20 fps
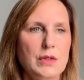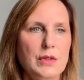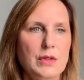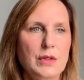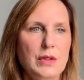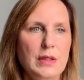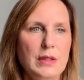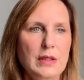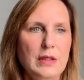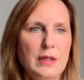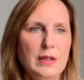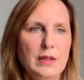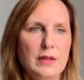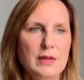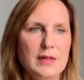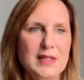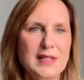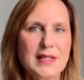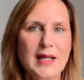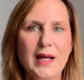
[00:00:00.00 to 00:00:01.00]
The
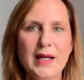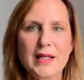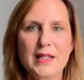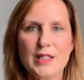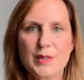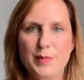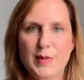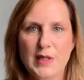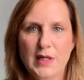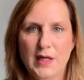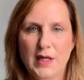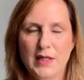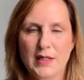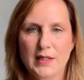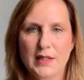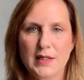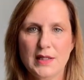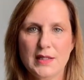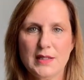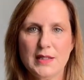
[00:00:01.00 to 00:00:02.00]
science behind
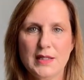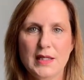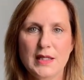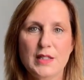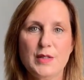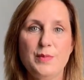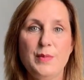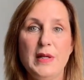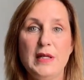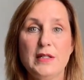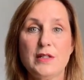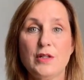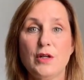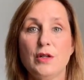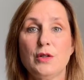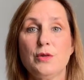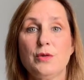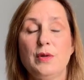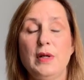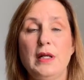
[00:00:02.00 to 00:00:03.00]
this is based
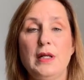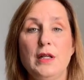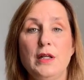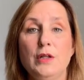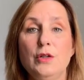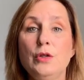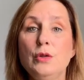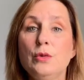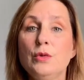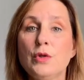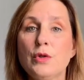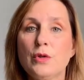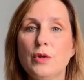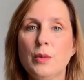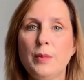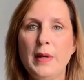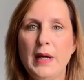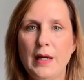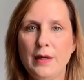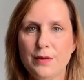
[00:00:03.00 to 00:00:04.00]
on creating new neural
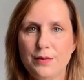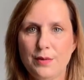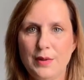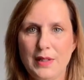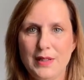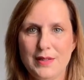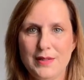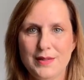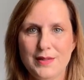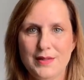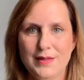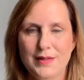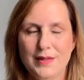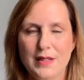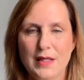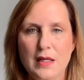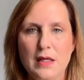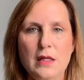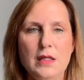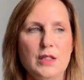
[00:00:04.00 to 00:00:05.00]
pathways.
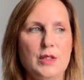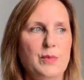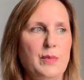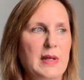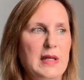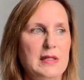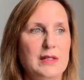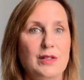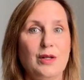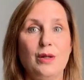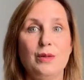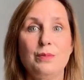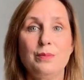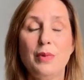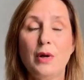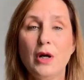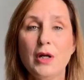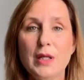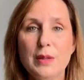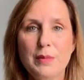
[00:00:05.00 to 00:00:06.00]
It's based on
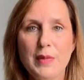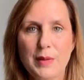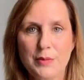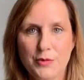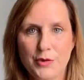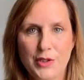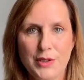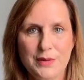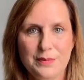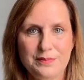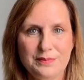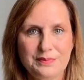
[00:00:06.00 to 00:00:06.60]
body memory.